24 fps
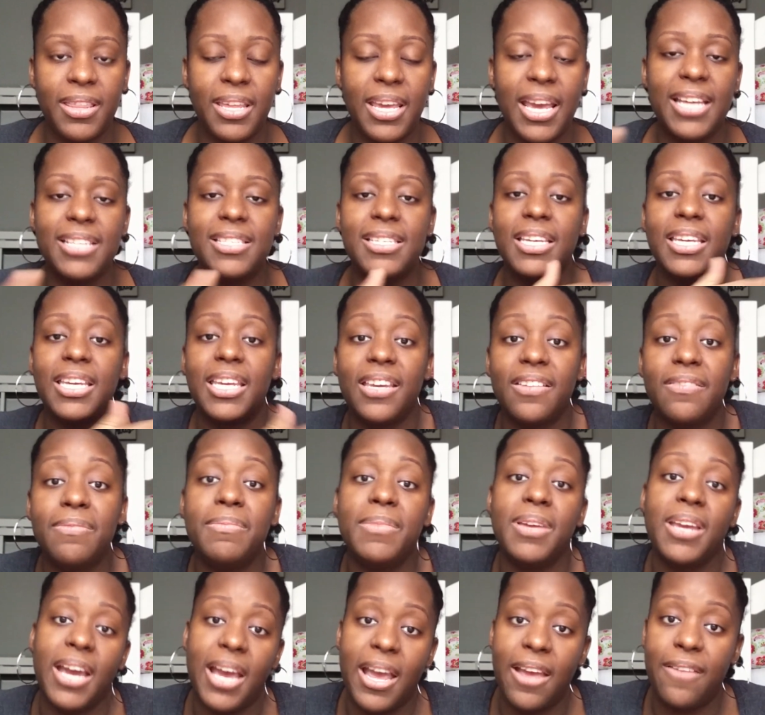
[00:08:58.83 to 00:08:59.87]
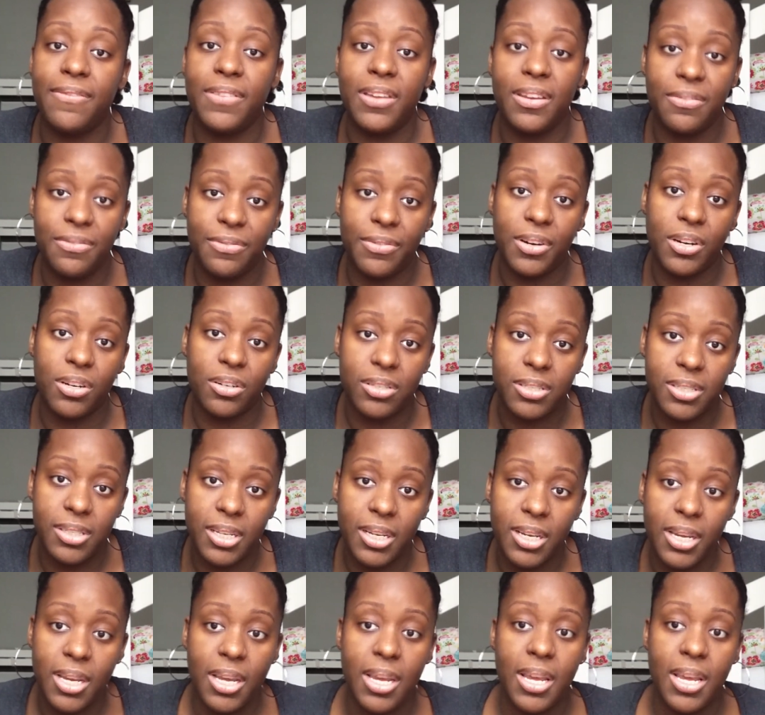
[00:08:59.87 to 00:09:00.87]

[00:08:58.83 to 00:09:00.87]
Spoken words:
They had to give me IV first.